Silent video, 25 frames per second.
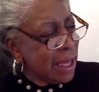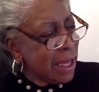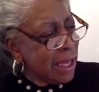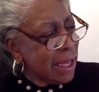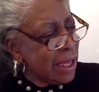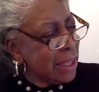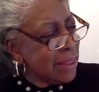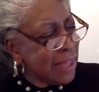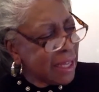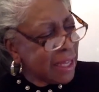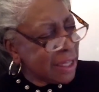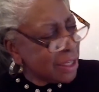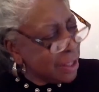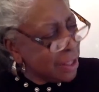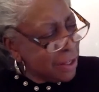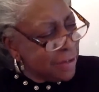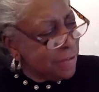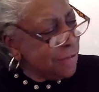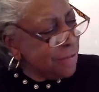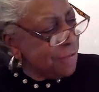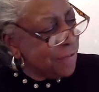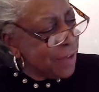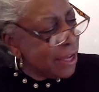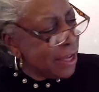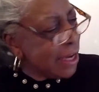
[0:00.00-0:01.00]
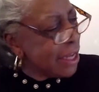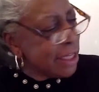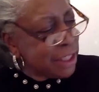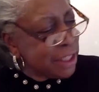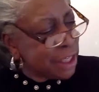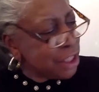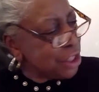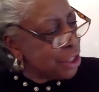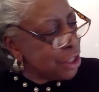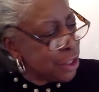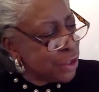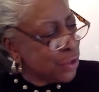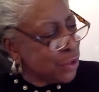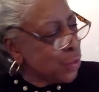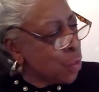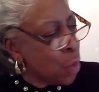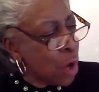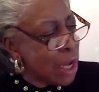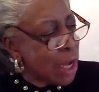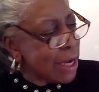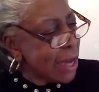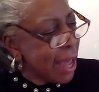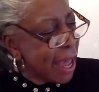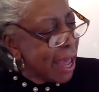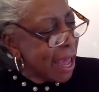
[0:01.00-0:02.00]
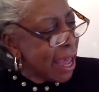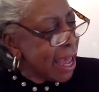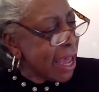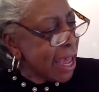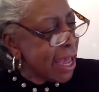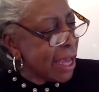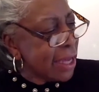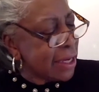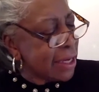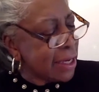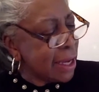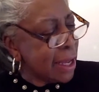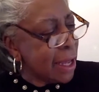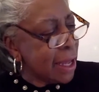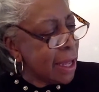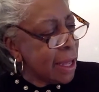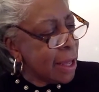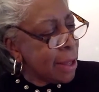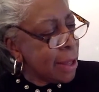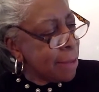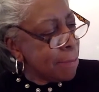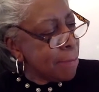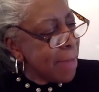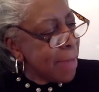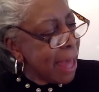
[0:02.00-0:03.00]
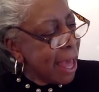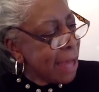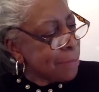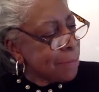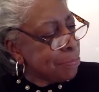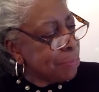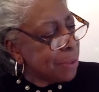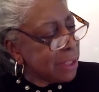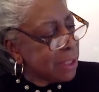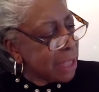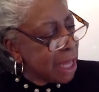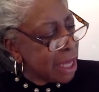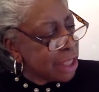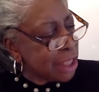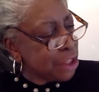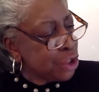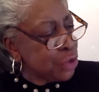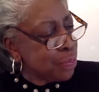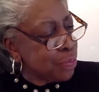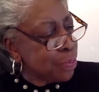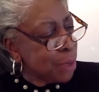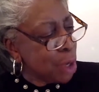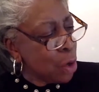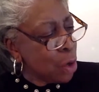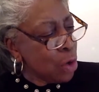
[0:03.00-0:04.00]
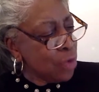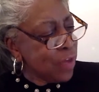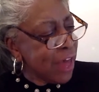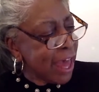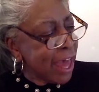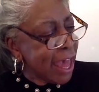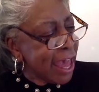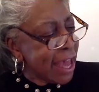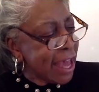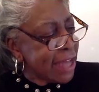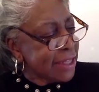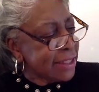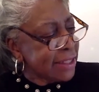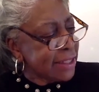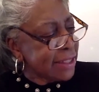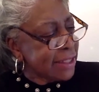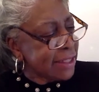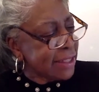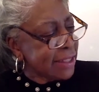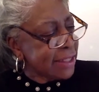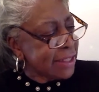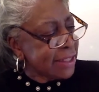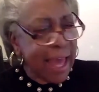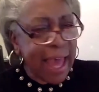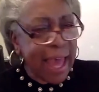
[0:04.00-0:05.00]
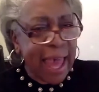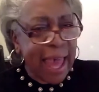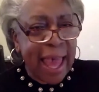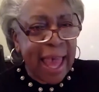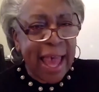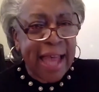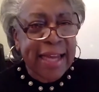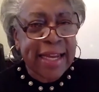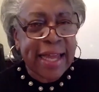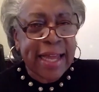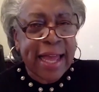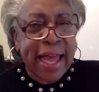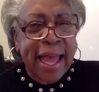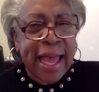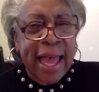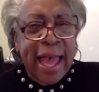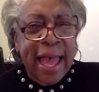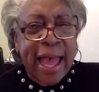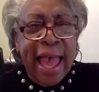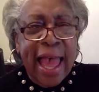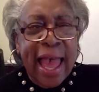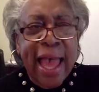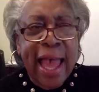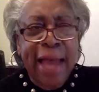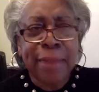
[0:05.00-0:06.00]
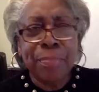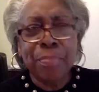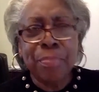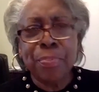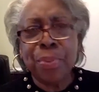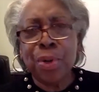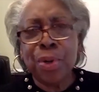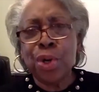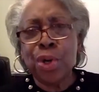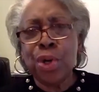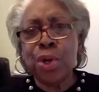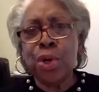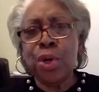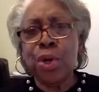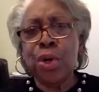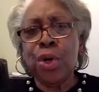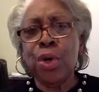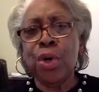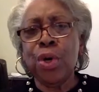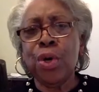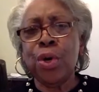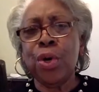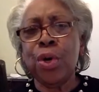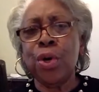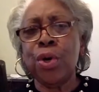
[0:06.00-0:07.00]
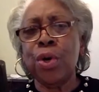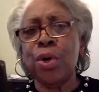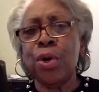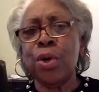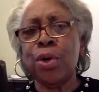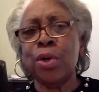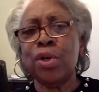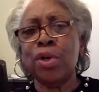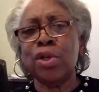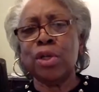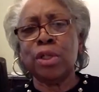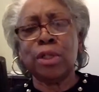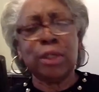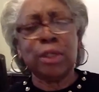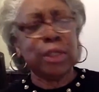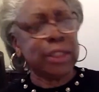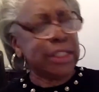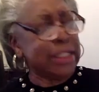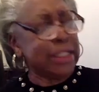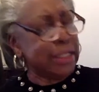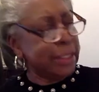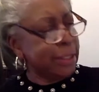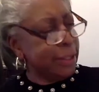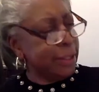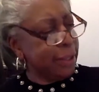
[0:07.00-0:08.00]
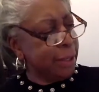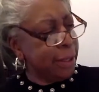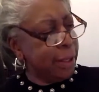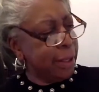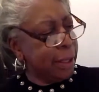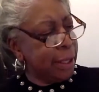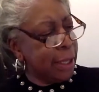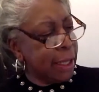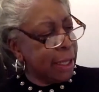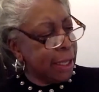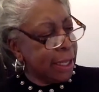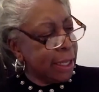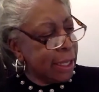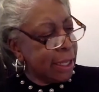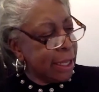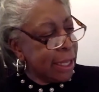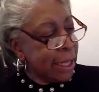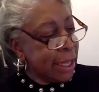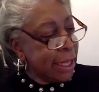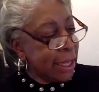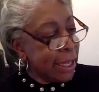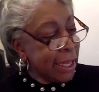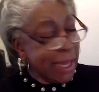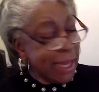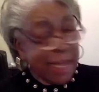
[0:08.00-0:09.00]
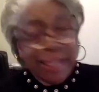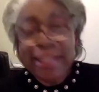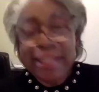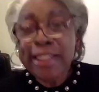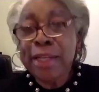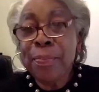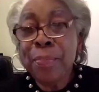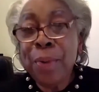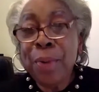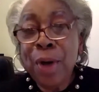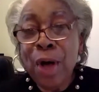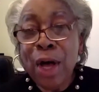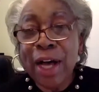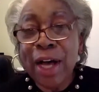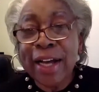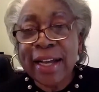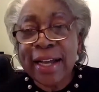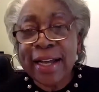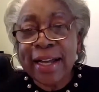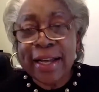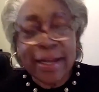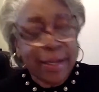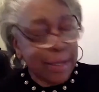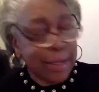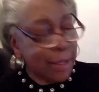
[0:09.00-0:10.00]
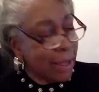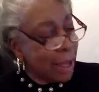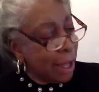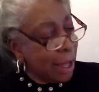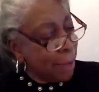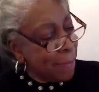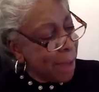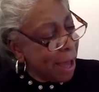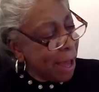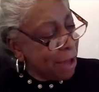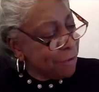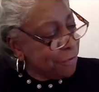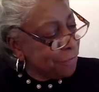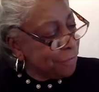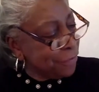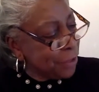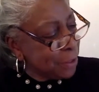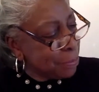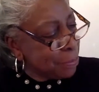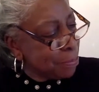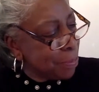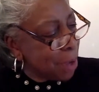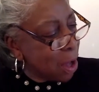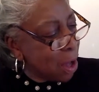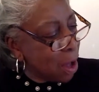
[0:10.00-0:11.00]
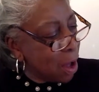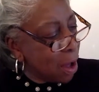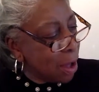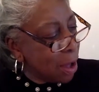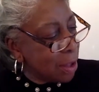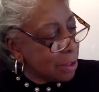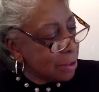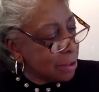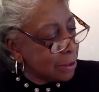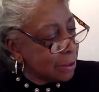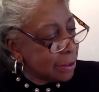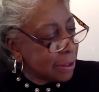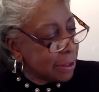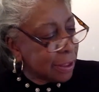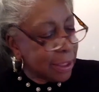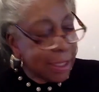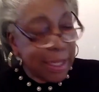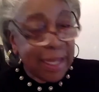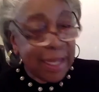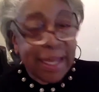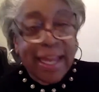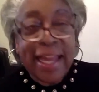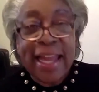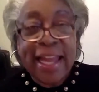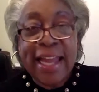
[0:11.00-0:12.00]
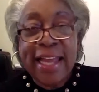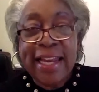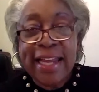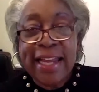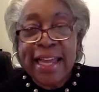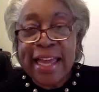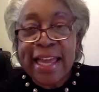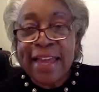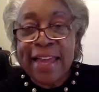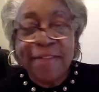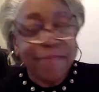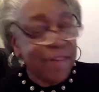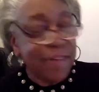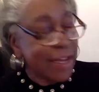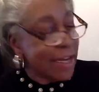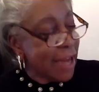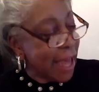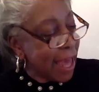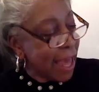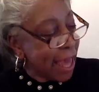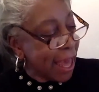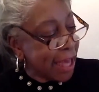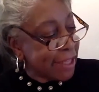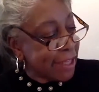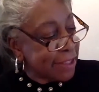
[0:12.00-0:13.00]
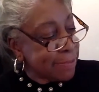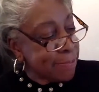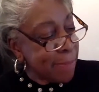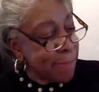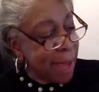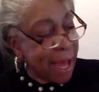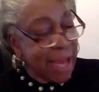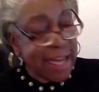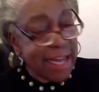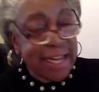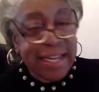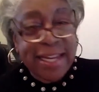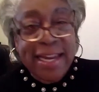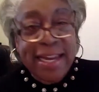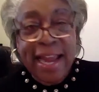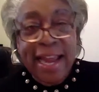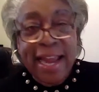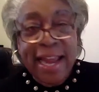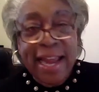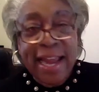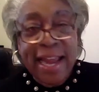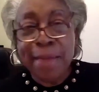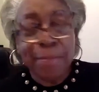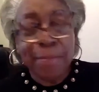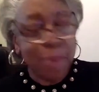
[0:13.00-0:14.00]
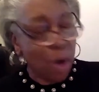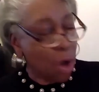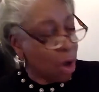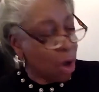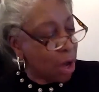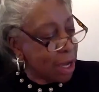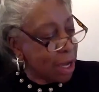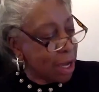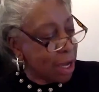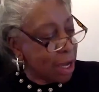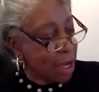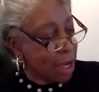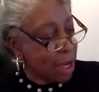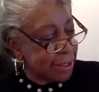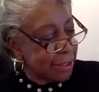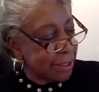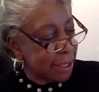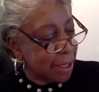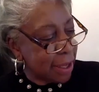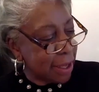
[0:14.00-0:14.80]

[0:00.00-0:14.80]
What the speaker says: that couldn't fit into just one hand. Matt plunged both hands into the hat and pulled. It's a book about football. It even has my name on it.